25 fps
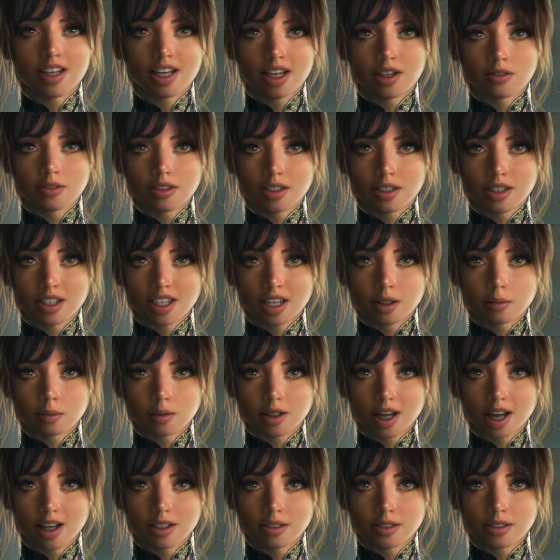evenly
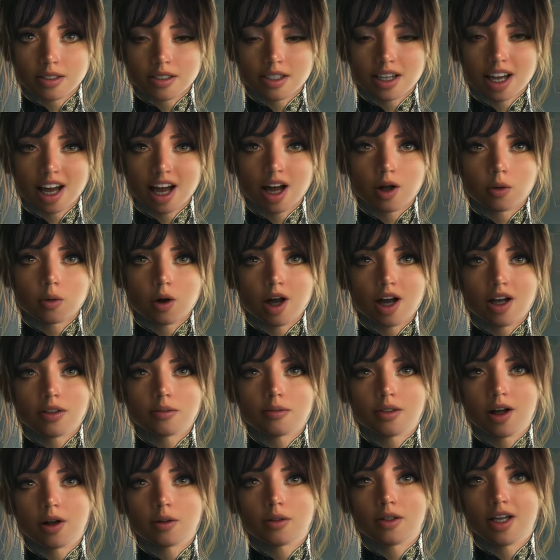apply the DIY
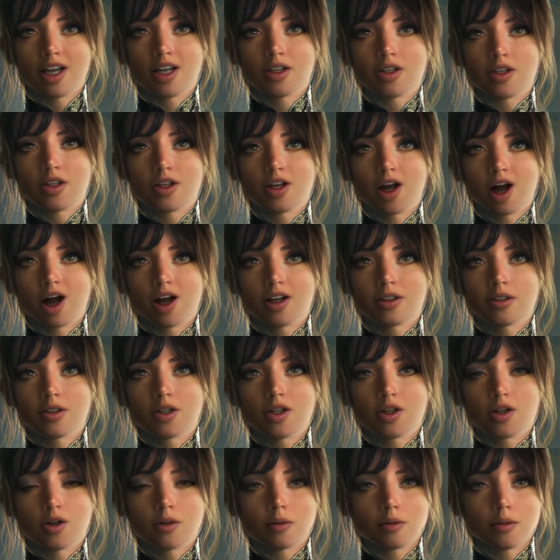foundation
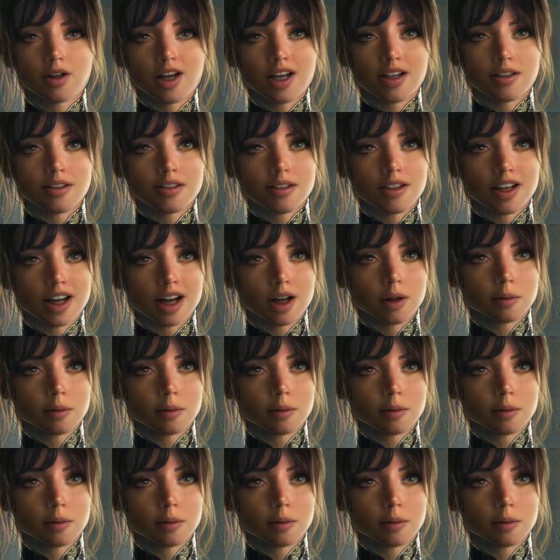onto your face.